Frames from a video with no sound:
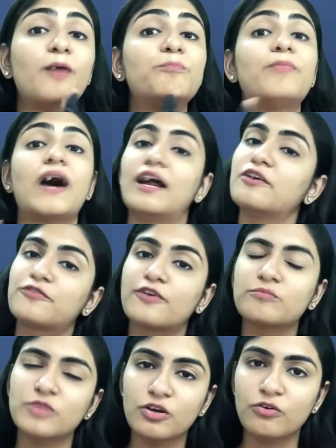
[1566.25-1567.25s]
apart
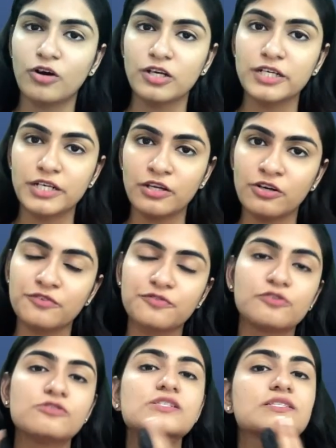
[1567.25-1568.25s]
from the quality of
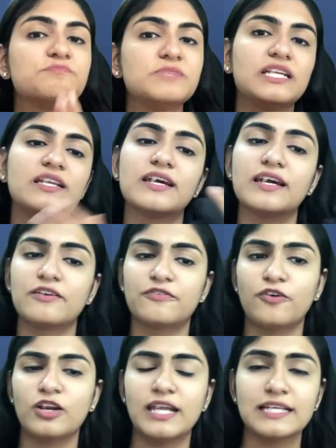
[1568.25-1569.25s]
goods, meaning
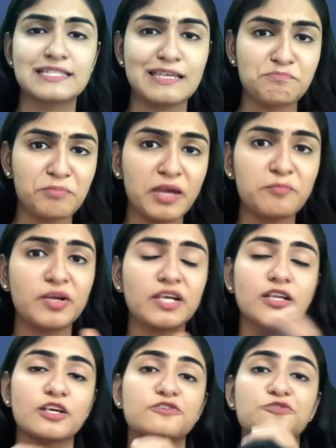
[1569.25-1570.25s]
for, let's say, payment
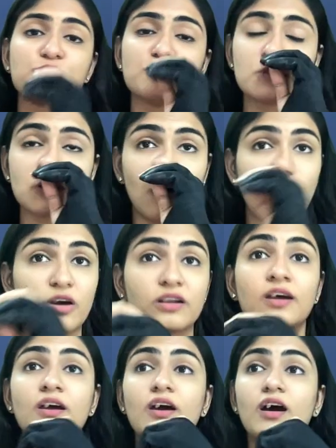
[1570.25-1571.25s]
issues or
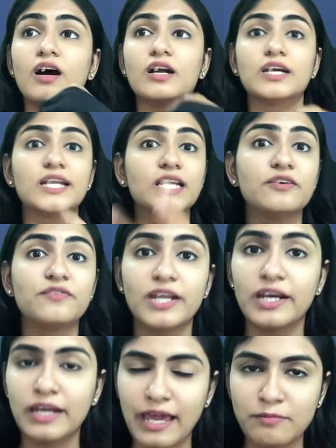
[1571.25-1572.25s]

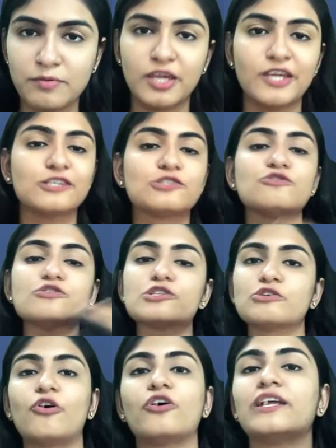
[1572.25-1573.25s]
delivery timing issues,
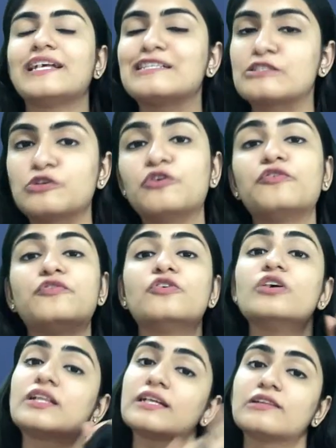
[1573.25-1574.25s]
so on and so
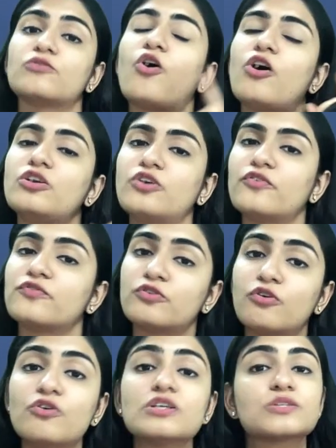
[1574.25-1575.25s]
forth, all of
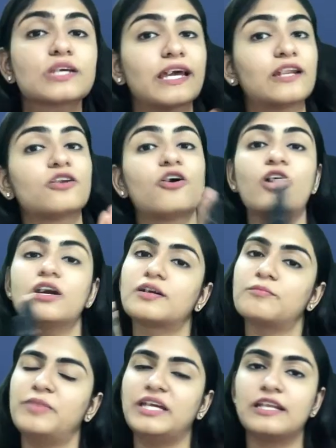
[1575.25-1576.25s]
those cannot
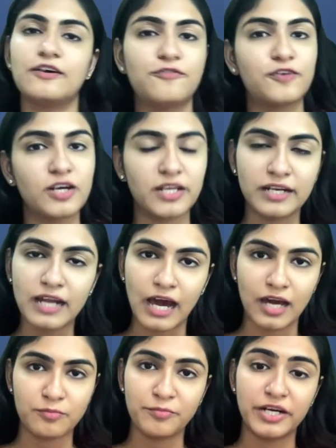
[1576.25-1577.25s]
be referred in
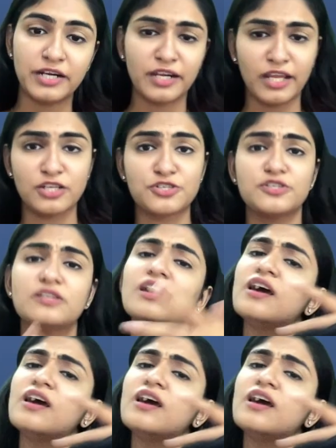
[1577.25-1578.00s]
arbitration.